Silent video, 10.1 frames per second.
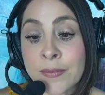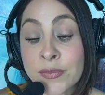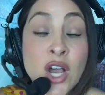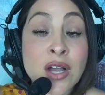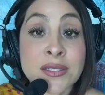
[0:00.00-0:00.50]

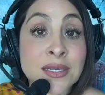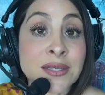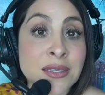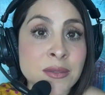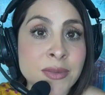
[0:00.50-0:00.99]
toxic
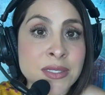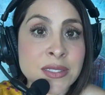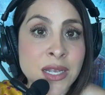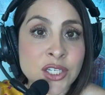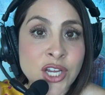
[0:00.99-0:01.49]
sentiments
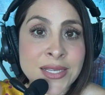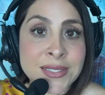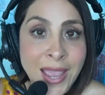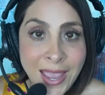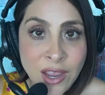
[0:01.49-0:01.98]
such as
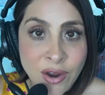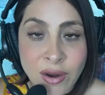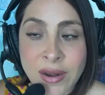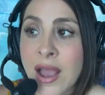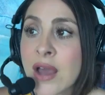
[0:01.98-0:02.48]
anger,
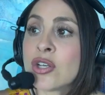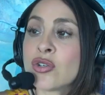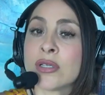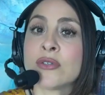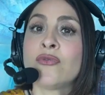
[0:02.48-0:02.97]
and how to
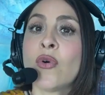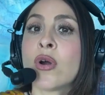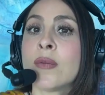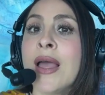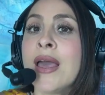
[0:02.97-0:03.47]

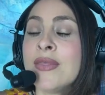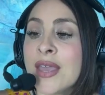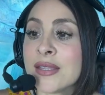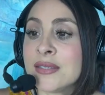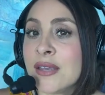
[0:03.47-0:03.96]
transform the
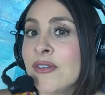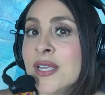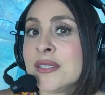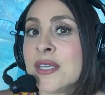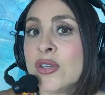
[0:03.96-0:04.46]

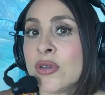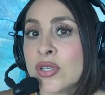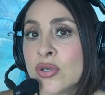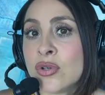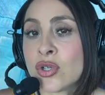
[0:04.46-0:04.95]
activities that you
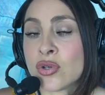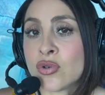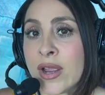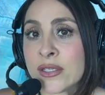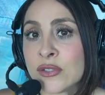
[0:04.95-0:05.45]
can do to
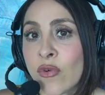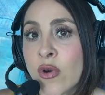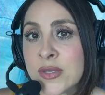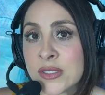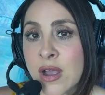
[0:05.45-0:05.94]

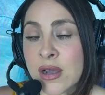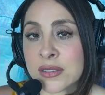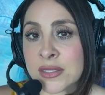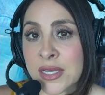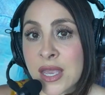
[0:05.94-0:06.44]
transform these
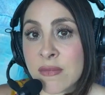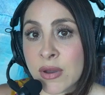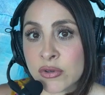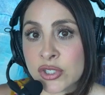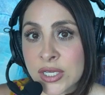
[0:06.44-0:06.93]
toxic
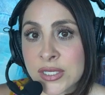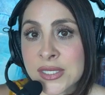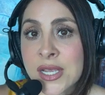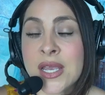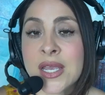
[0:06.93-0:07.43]

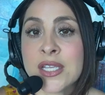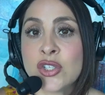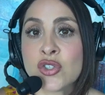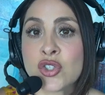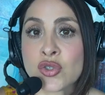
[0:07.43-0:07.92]
emotions
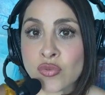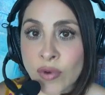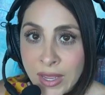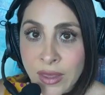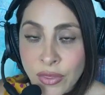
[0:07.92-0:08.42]
into
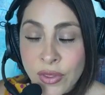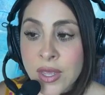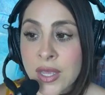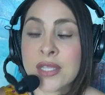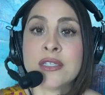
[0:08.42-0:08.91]
strength,
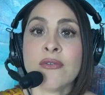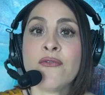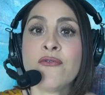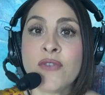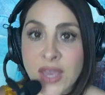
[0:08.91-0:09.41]
into
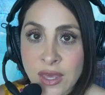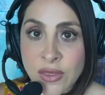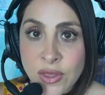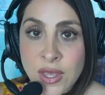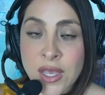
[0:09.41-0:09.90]

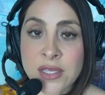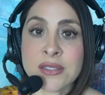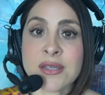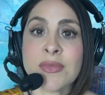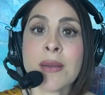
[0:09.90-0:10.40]
faith, into
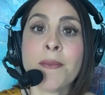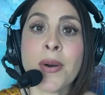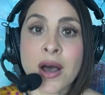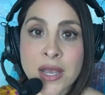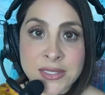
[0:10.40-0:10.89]
something
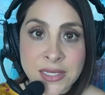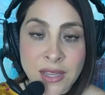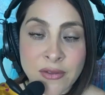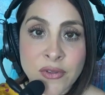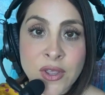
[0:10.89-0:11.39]

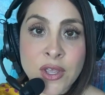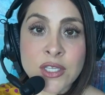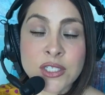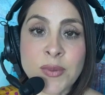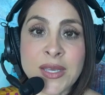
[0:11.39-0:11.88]
positive,
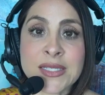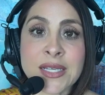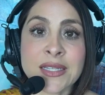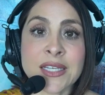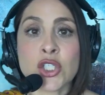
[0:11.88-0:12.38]
to
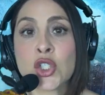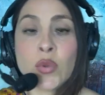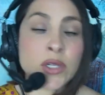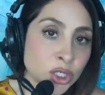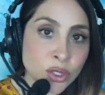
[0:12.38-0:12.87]
basically
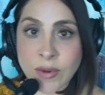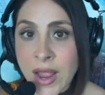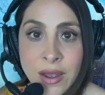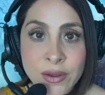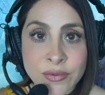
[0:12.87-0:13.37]
switch it
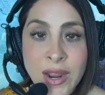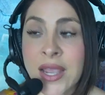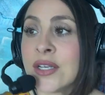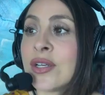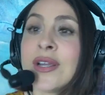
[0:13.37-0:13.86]
around,
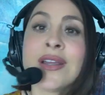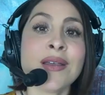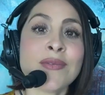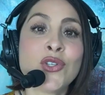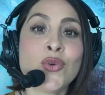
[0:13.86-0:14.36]
right?
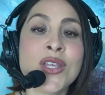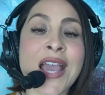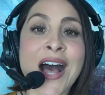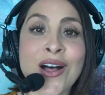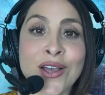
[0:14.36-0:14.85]
Do
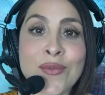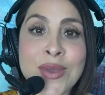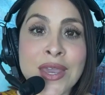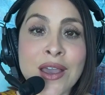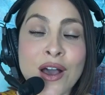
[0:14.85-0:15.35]
the
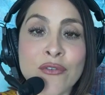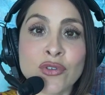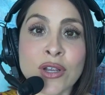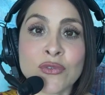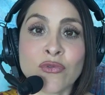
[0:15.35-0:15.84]
alchemy of
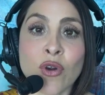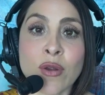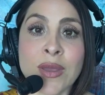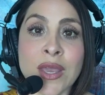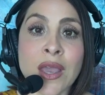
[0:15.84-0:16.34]

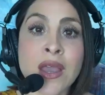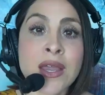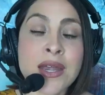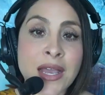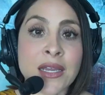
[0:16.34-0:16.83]
transforming
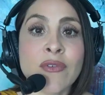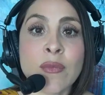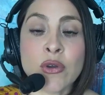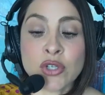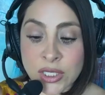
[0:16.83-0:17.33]
negative
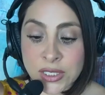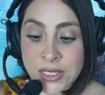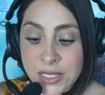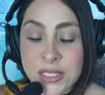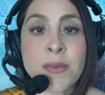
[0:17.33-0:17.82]
emotions
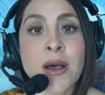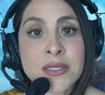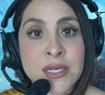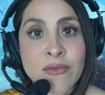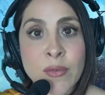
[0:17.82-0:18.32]
into
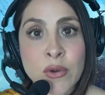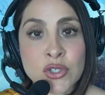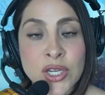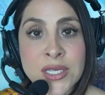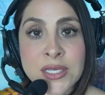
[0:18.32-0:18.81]
positive
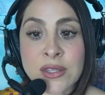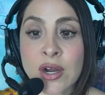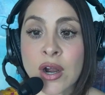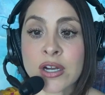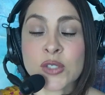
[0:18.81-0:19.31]
emotions. And
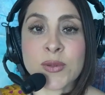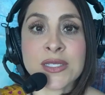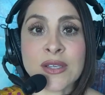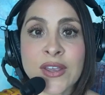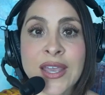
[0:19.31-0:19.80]
there are
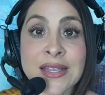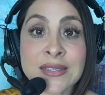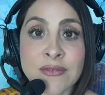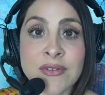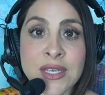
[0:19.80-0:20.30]
specific
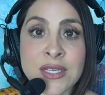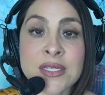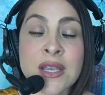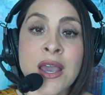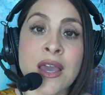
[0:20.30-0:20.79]

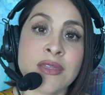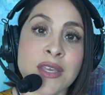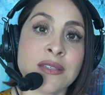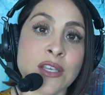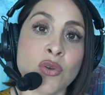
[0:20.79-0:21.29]
activities and
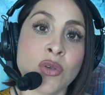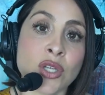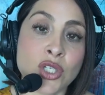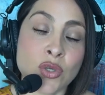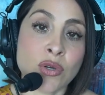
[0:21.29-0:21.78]
things that you
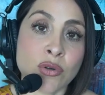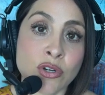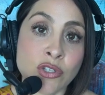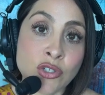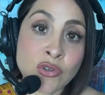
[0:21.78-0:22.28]
can do in
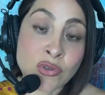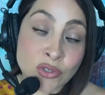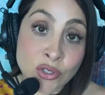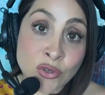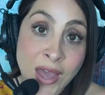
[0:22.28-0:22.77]
order to
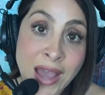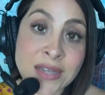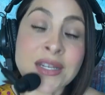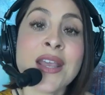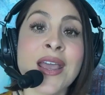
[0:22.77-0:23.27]
do
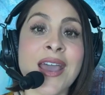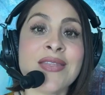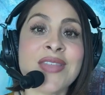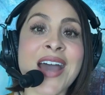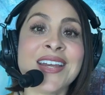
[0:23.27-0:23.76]
that.
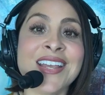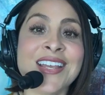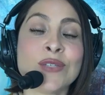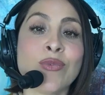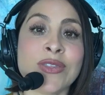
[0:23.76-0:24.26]
And that
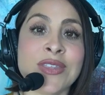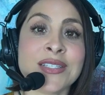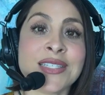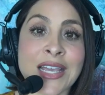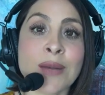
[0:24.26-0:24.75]
is what the
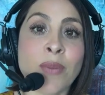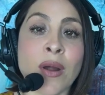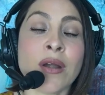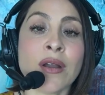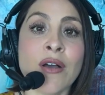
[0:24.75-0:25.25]
second
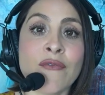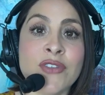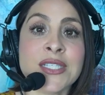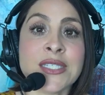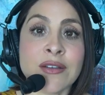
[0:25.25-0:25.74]
part of
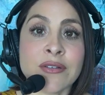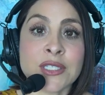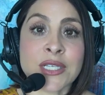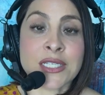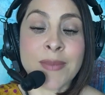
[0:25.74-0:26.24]
this
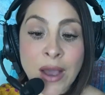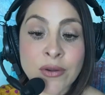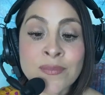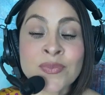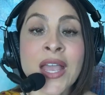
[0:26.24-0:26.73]
series is
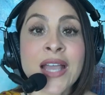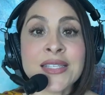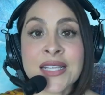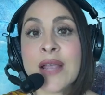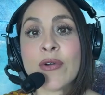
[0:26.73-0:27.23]
about. And
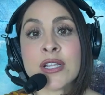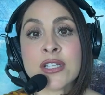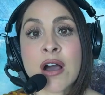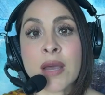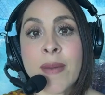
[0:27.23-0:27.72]
today we're going to
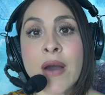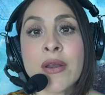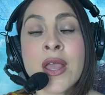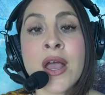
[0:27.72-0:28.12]
talk about